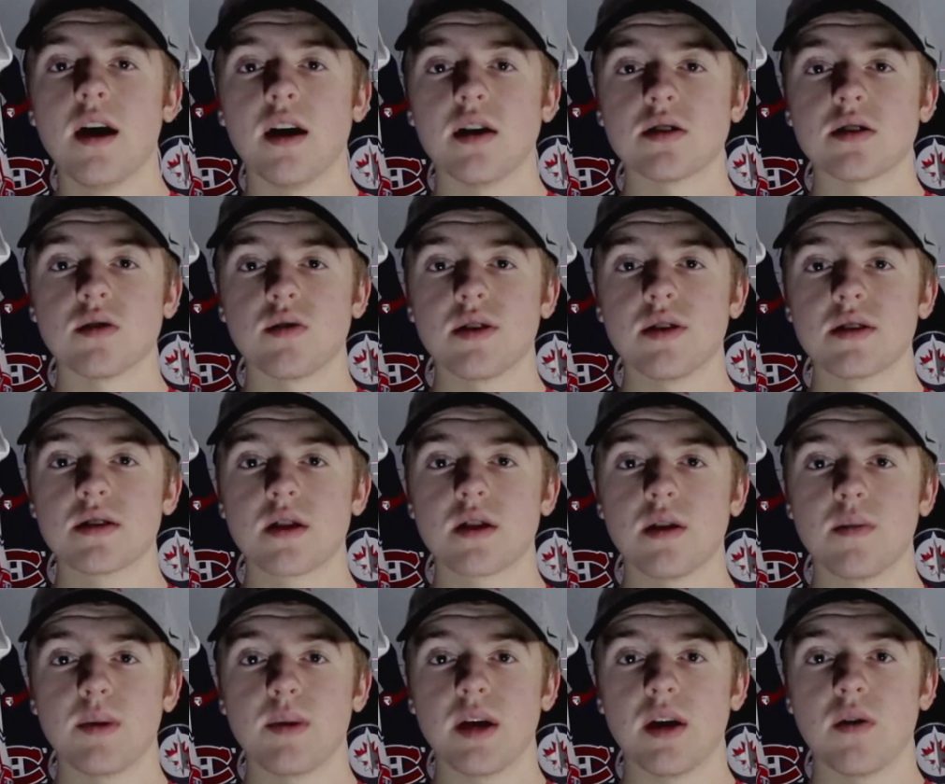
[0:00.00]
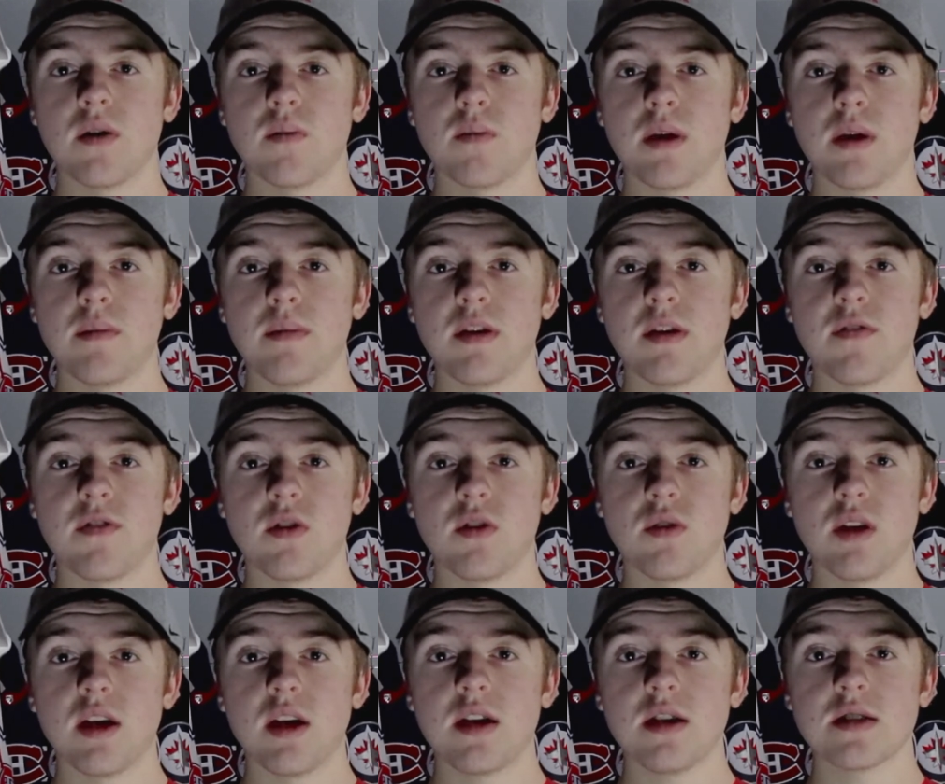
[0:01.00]
so he's going to be out maybe a few
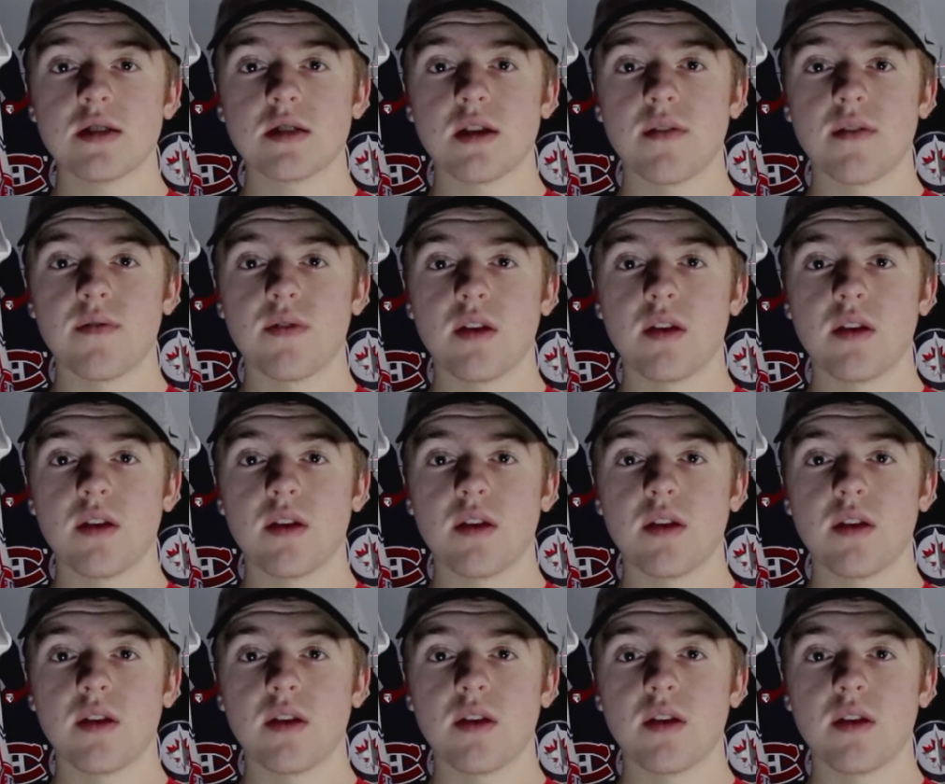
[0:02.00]
days of